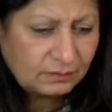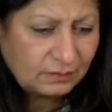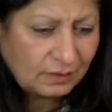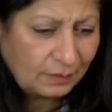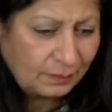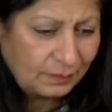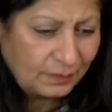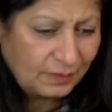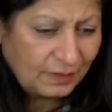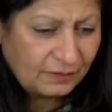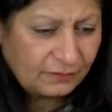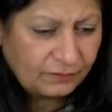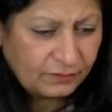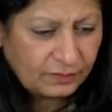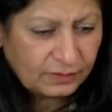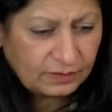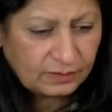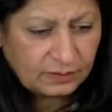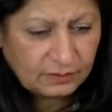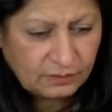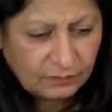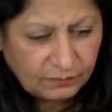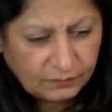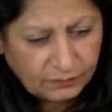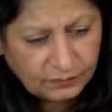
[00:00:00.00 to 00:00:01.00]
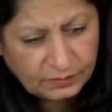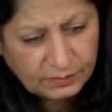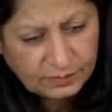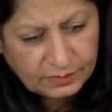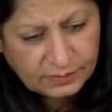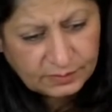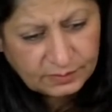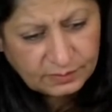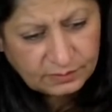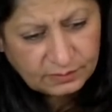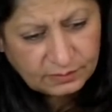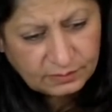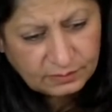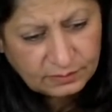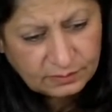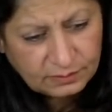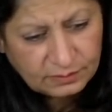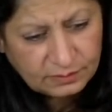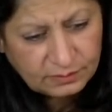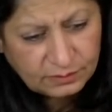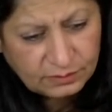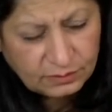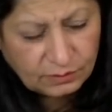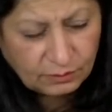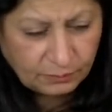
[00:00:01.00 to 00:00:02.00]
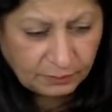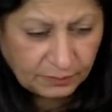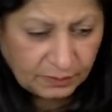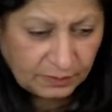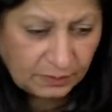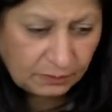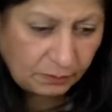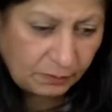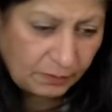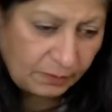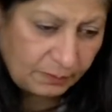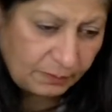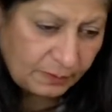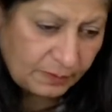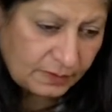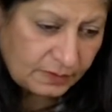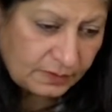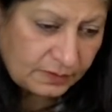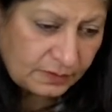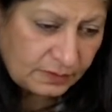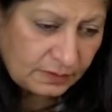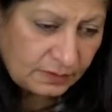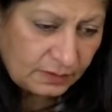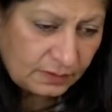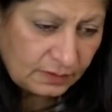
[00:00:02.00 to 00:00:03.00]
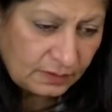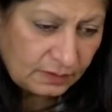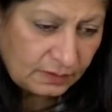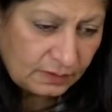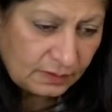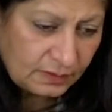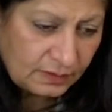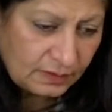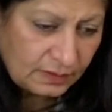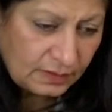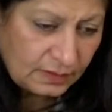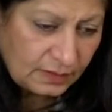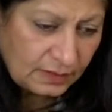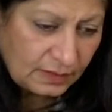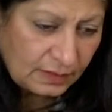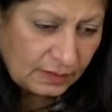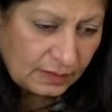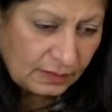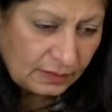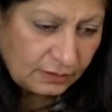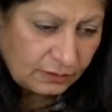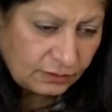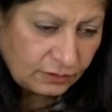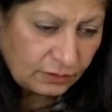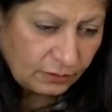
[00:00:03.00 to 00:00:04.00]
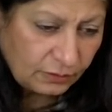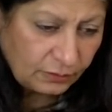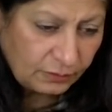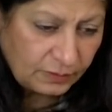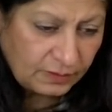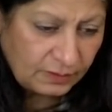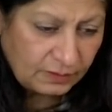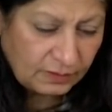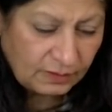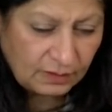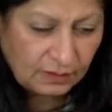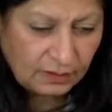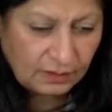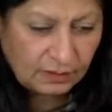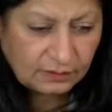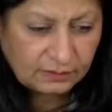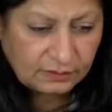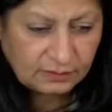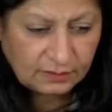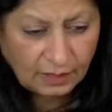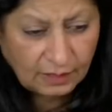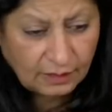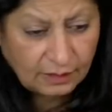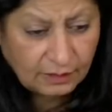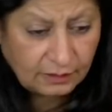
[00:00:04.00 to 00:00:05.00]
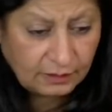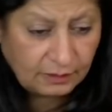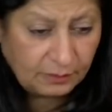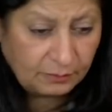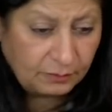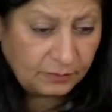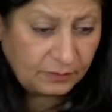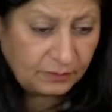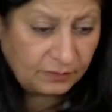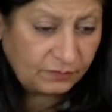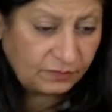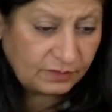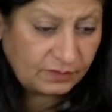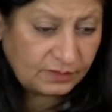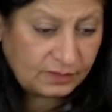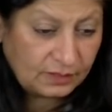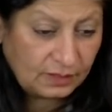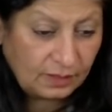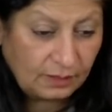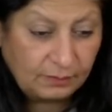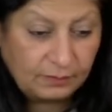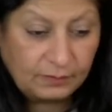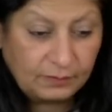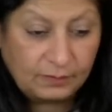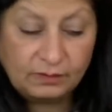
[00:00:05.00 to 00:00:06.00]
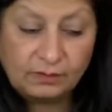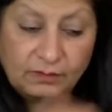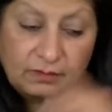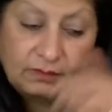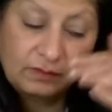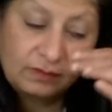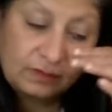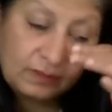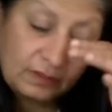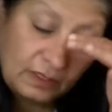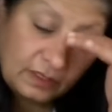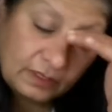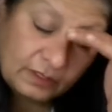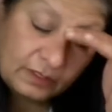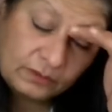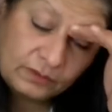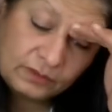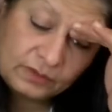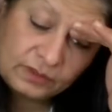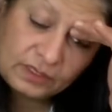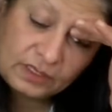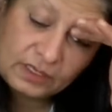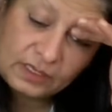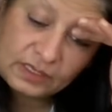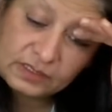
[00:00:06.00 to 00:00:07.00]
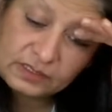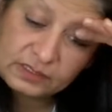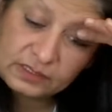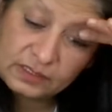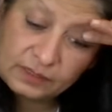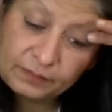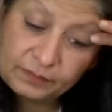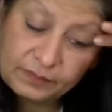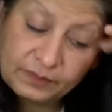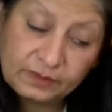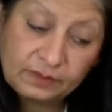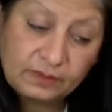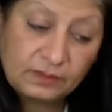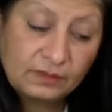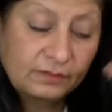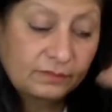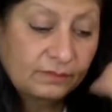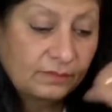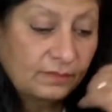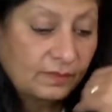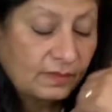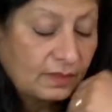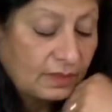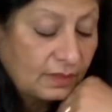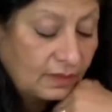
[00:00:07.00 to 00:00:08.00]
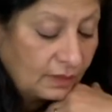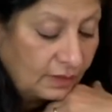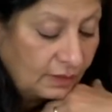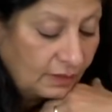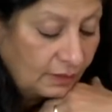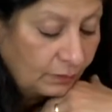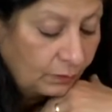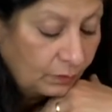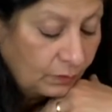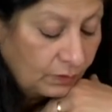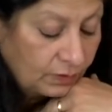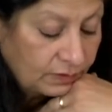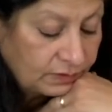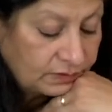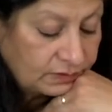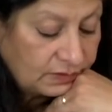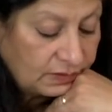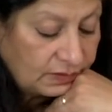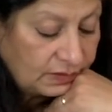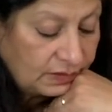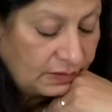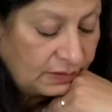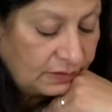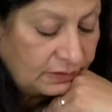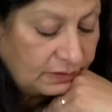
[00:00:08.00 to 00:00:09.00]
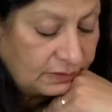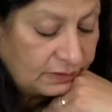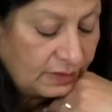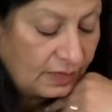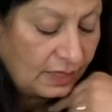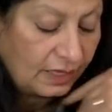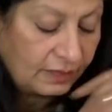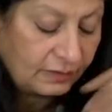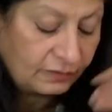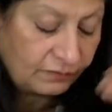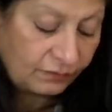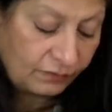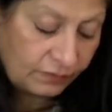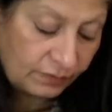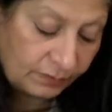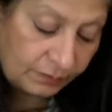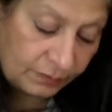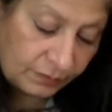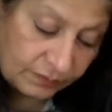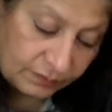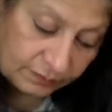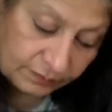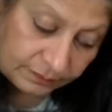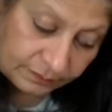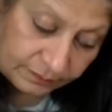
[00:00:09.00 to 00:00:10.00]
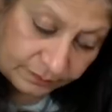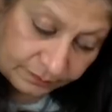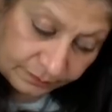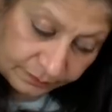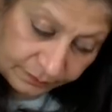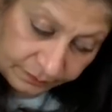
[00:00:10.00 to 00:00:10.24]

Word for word: apply for the divorce show me the papers. Show me the tracking number, for example, or like, you know, the case number. They want really that from you